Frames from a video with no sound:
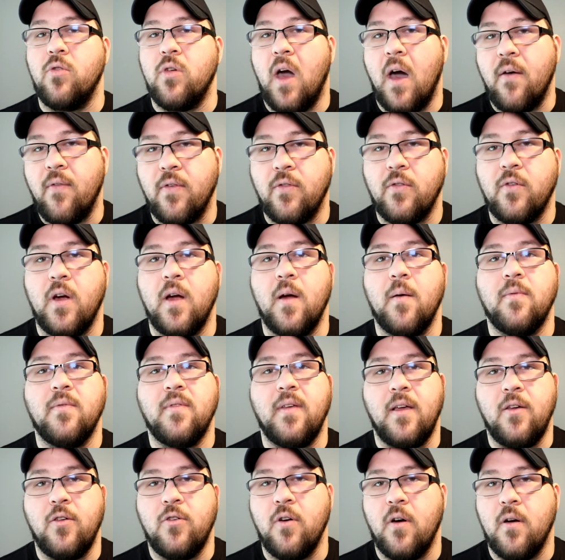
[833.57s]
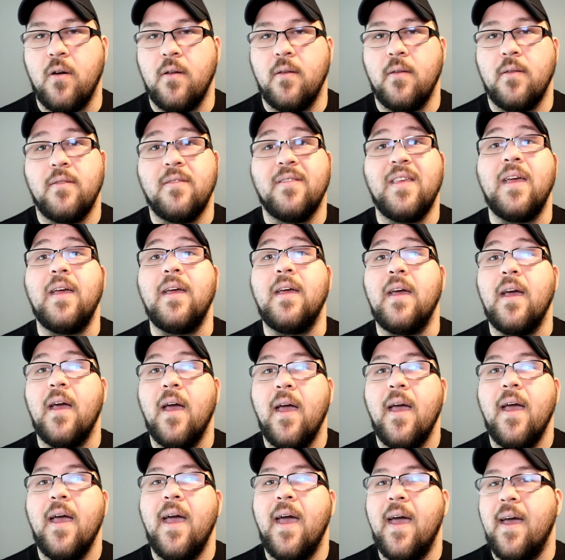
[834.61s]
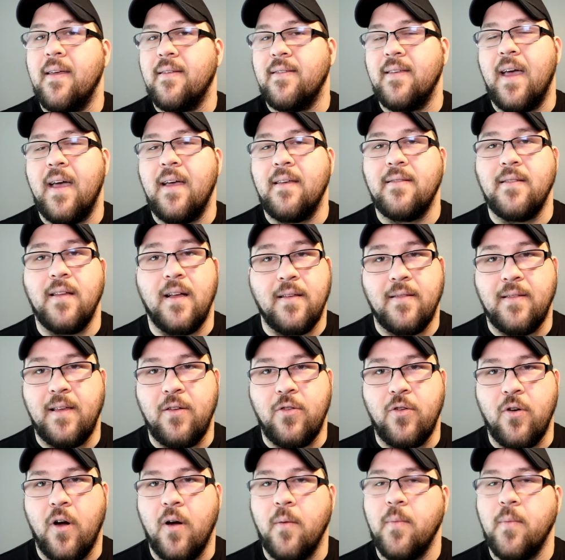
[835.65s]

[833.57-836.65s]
JavaScript, CSS, not C#,